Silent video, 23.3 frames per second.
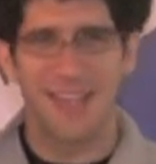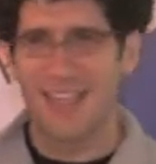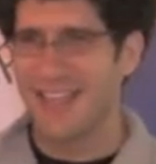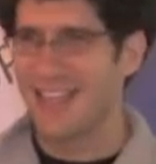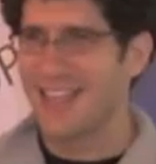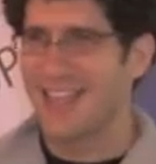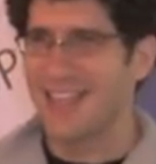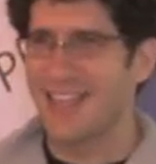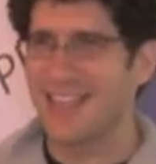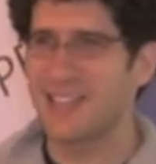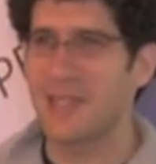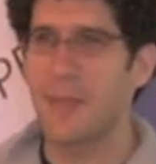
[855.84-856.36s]

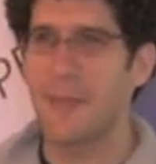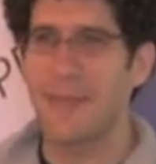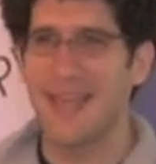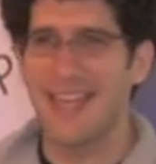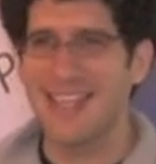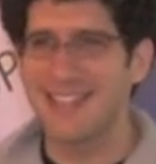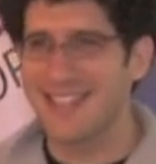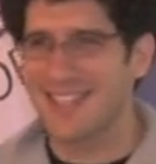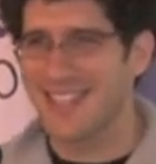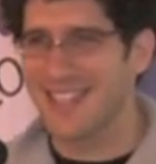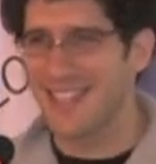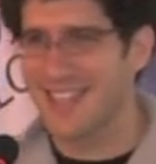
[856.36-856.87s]
That's
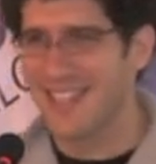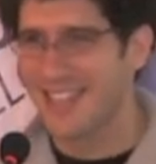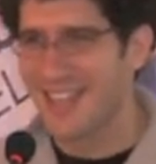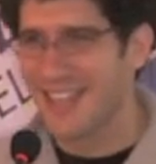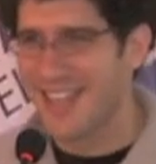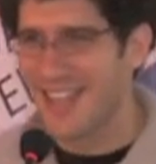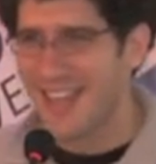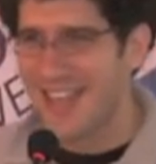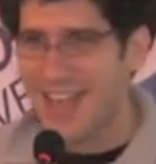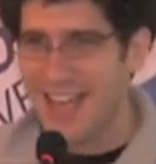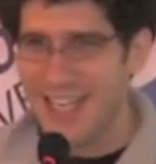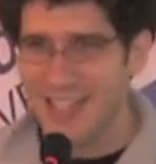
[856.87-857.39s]
amazing.
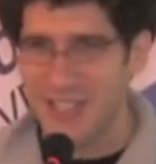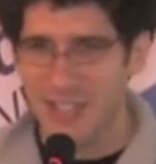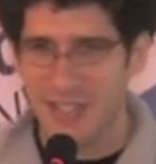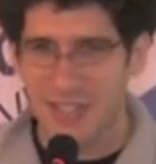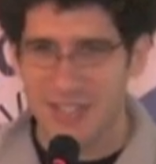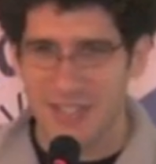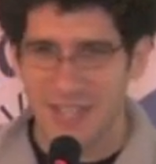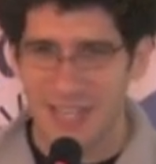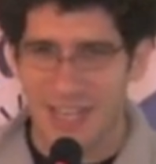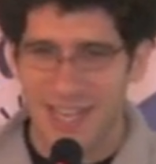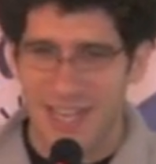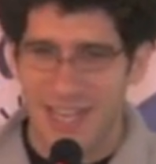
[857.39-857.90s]
I
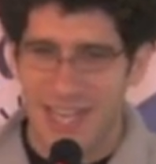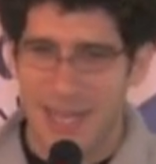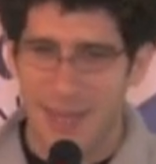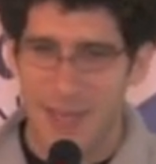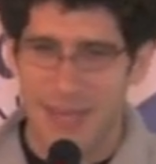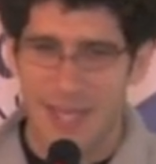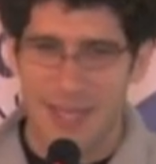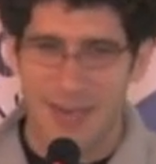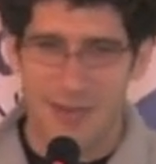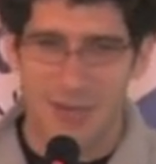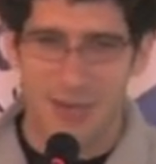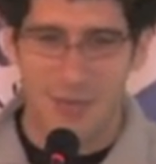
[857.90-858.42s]

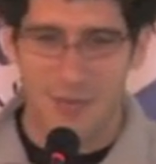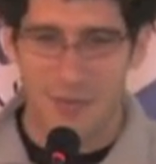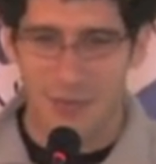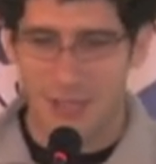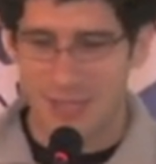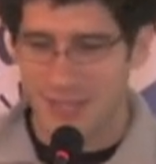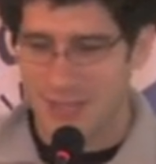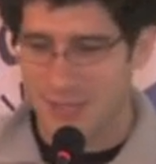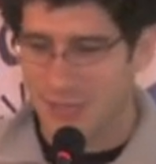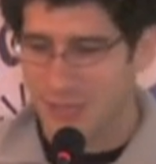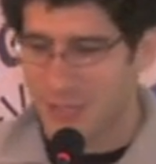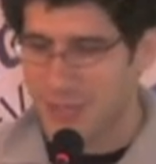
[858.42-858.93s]
don't know if you
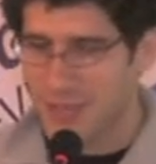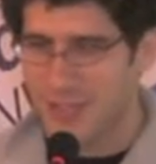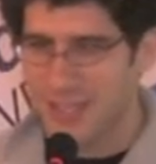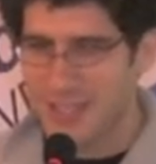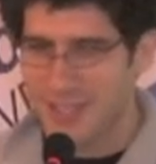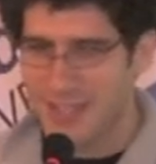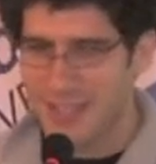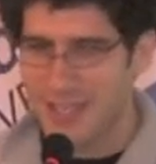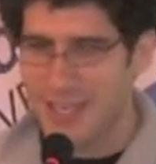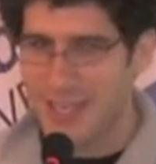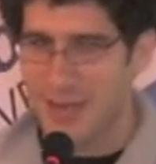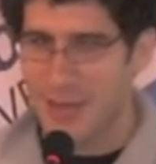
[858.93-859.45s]
guys are
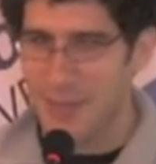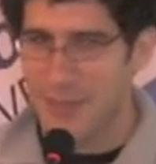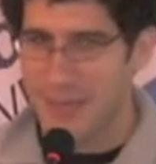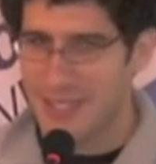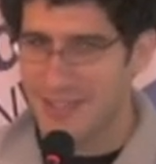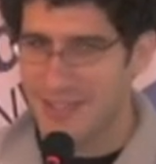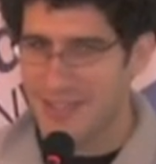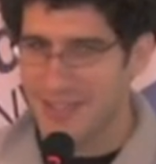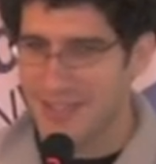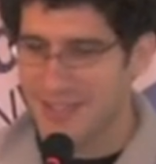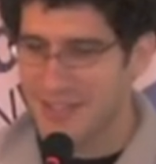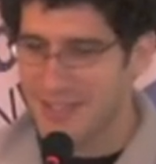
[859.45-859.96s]
realizing how
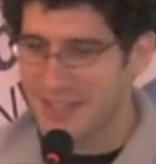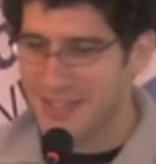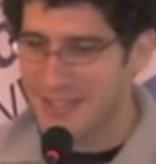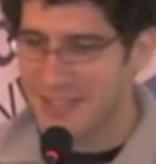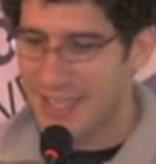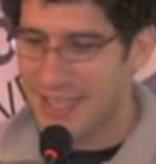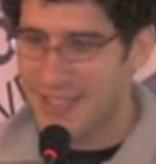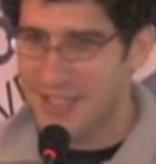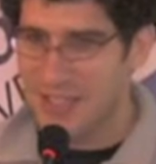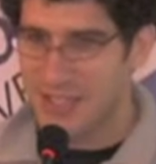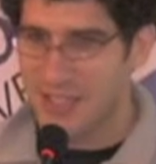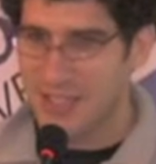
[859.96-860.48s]
amazing this is.
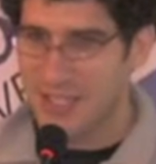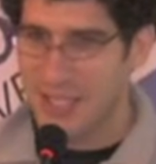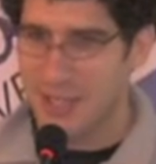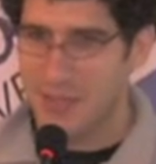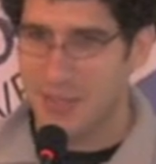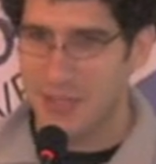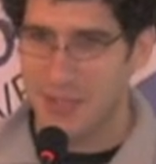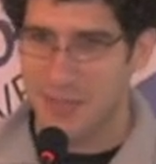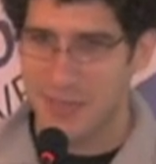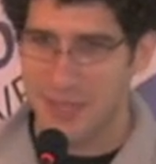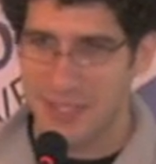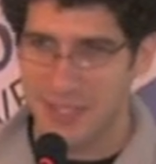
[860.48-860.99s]
I just
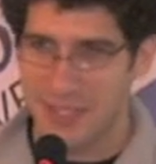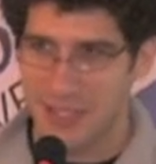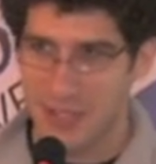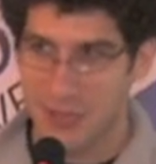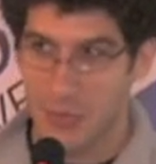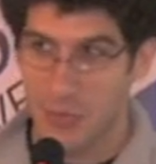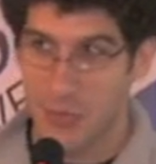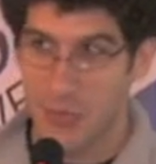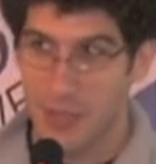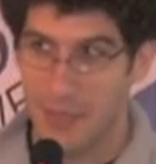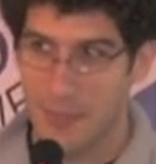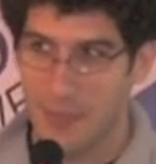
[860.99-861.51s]
typed something
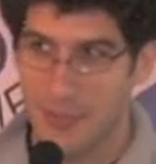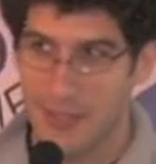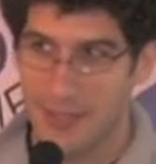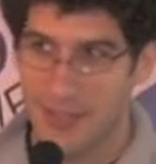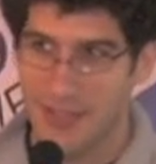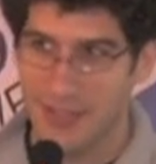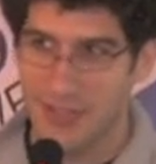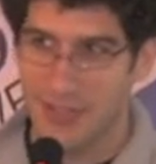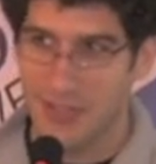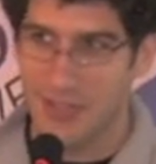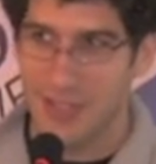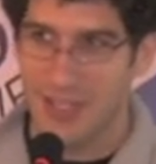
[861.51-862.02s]
into a web
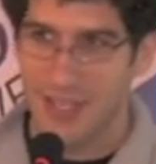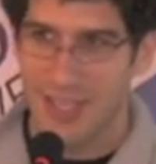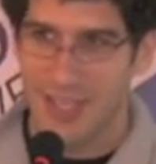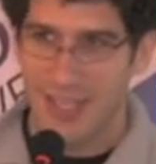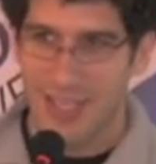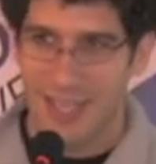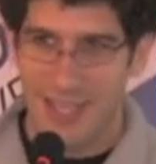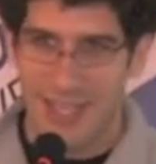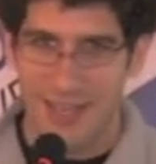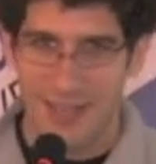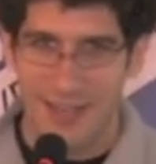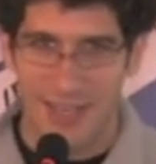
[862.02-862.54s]
page,
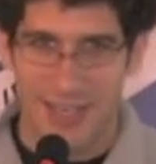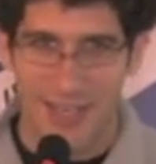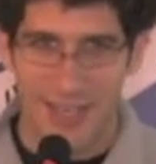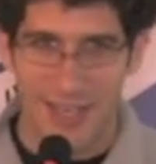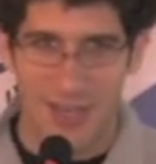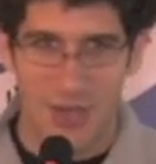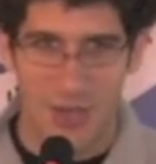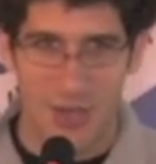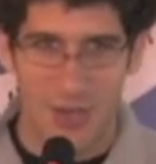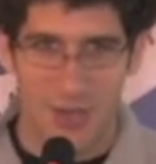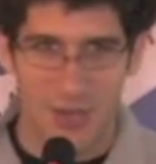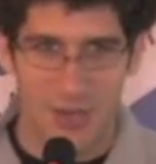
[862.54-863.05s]
and then
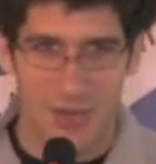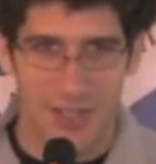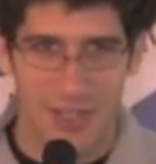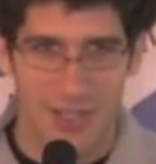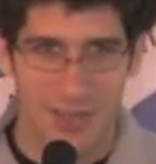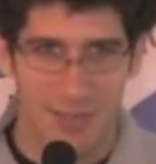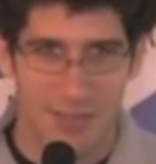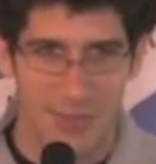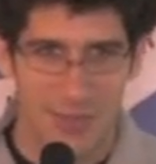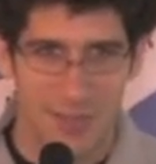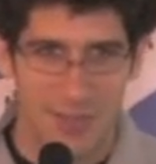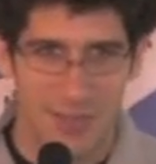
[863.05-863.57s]
I called the
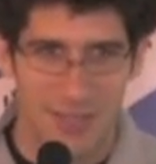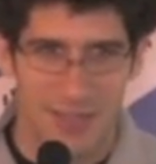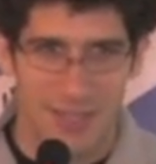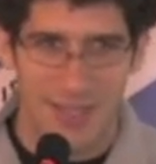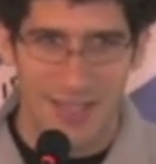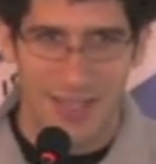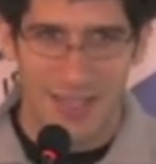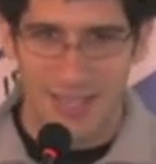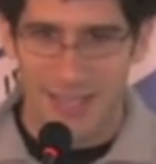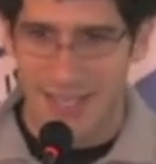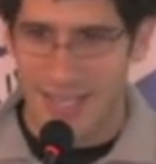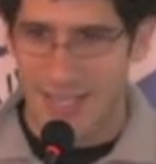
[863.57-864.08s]
number,
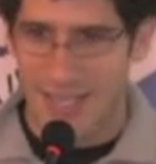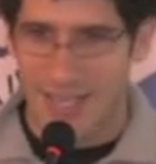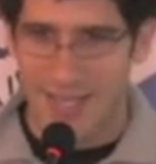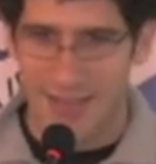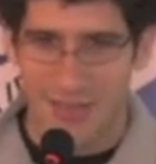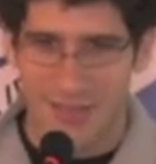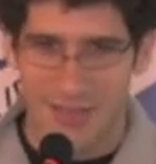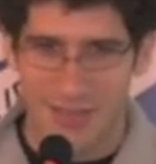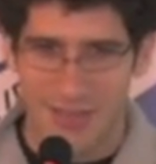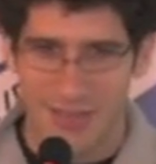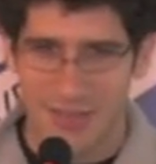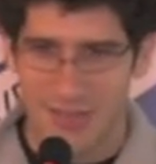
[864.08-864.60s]

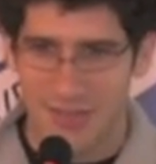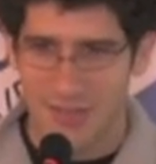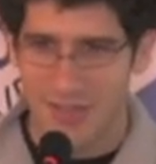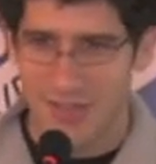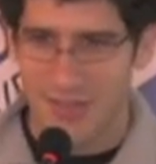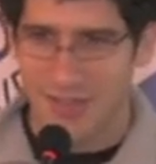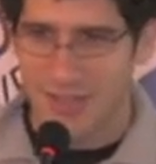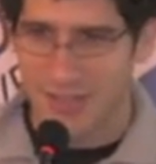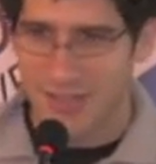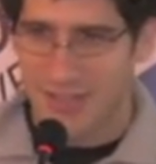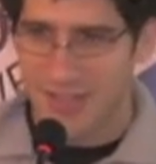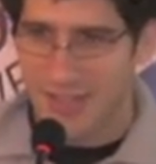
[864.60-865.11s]
and
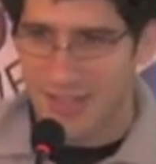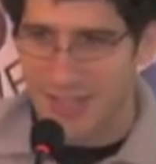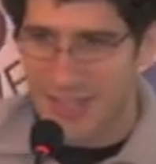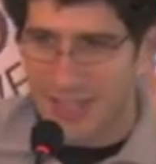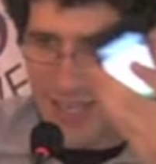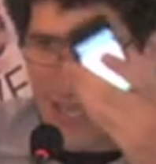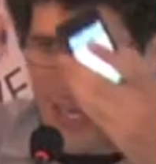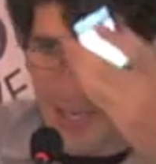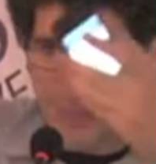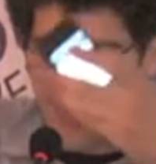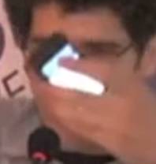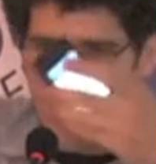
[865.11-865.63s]

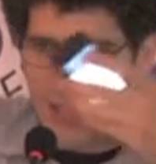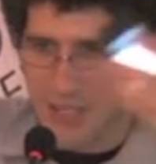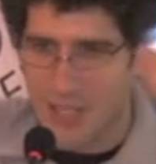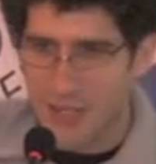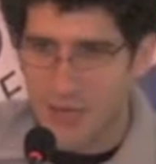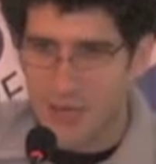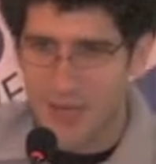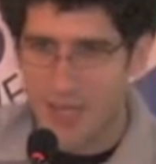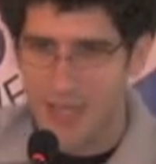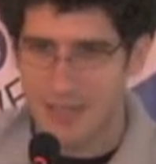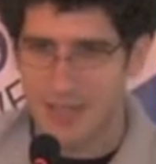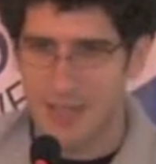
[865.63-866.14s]
I'm like
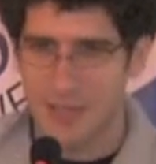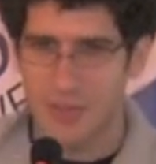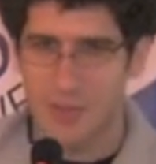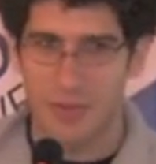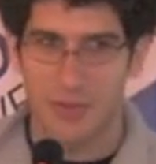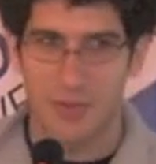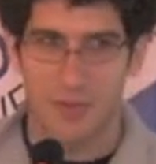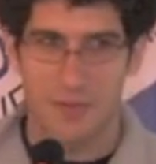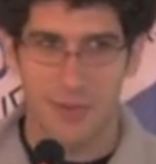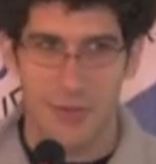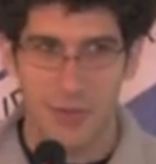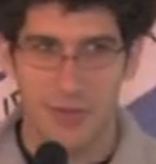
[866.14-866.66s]
interacting
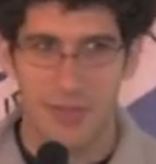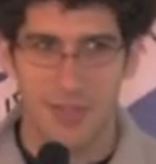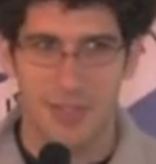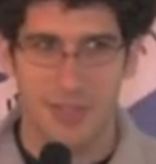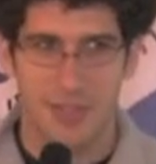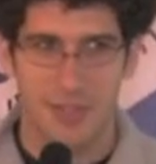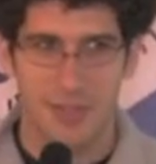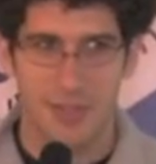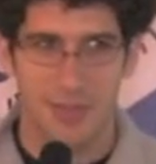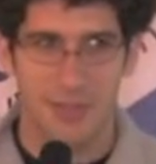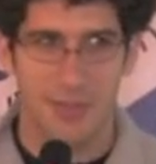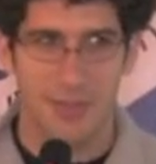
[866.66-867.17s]
with the phone
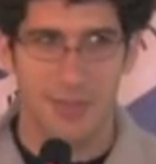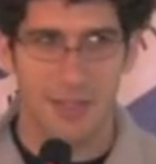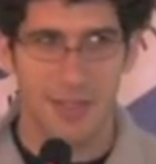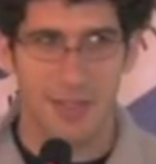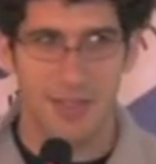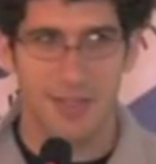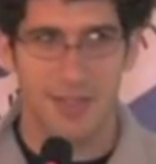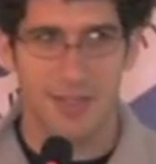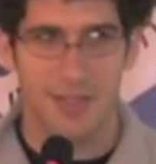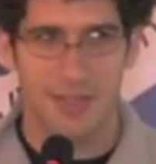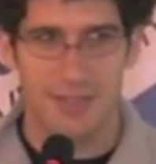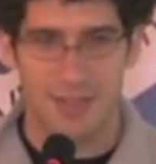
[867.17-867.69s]
system. I mean,
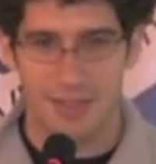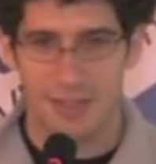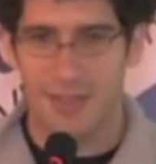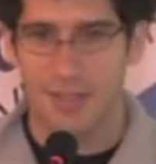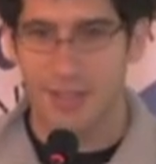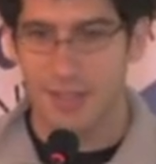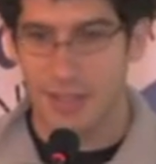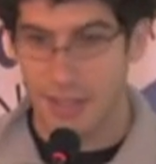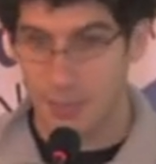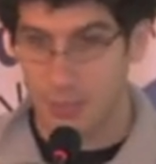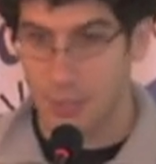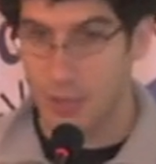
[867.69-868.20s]
this is
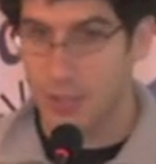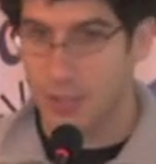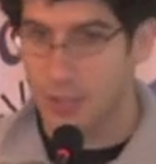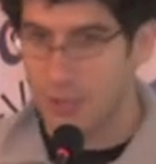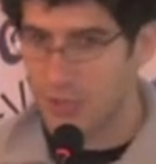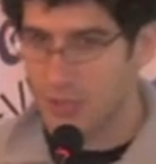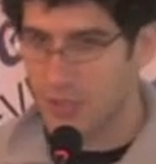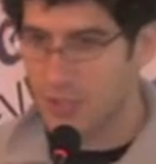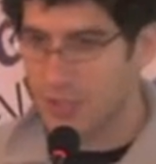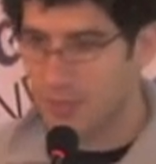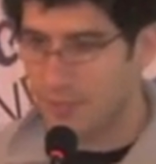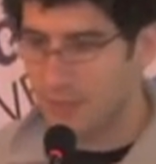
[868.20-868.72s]
pretty
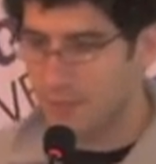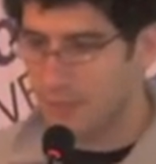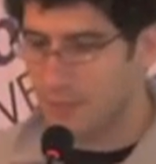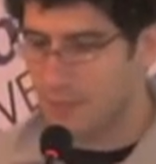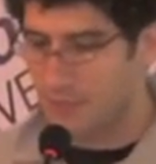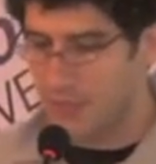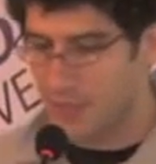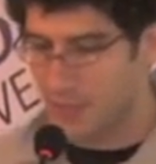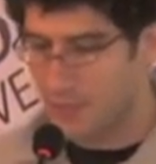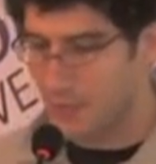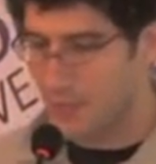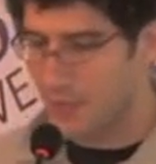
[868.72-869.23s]
cool stuff.
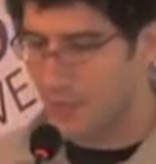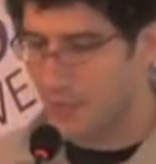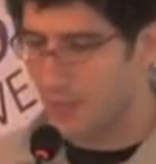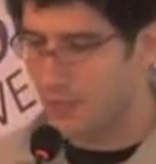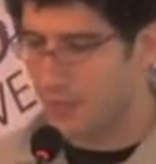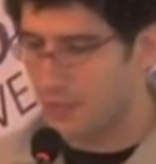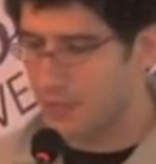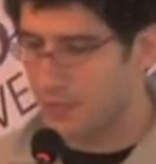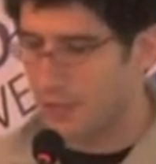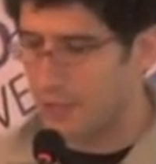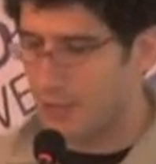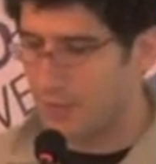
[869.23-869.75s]
It's pretty
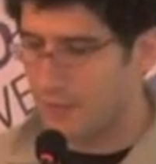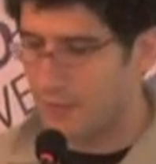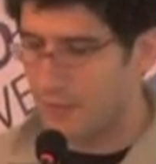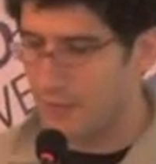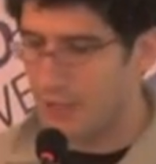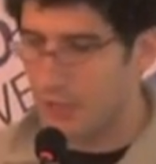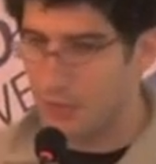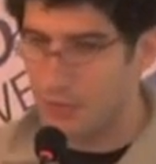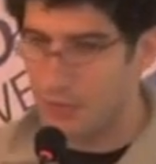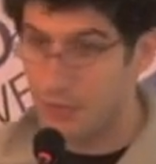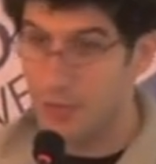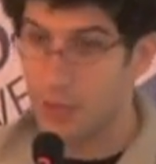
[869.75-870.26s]
cool stuff,
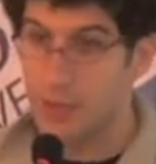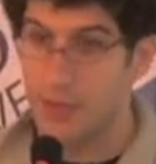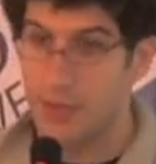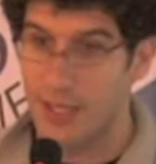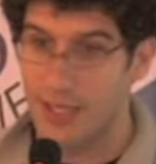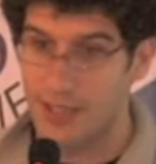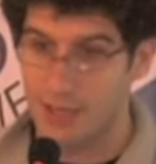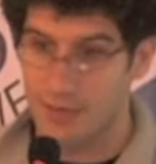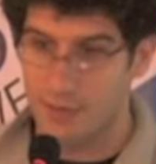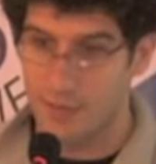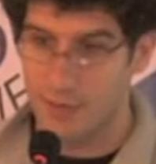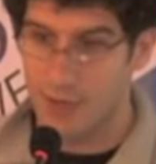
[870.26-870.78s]
and it was 2
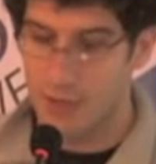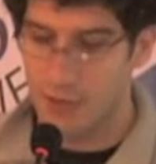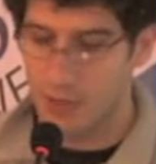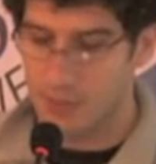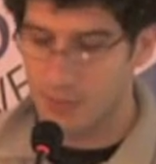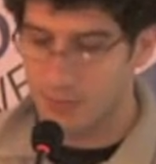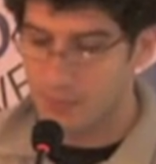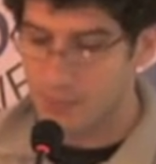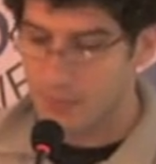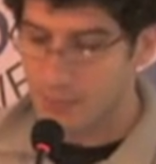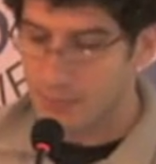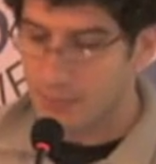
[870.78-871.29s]
lines of
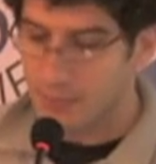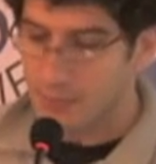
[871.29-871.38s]
code.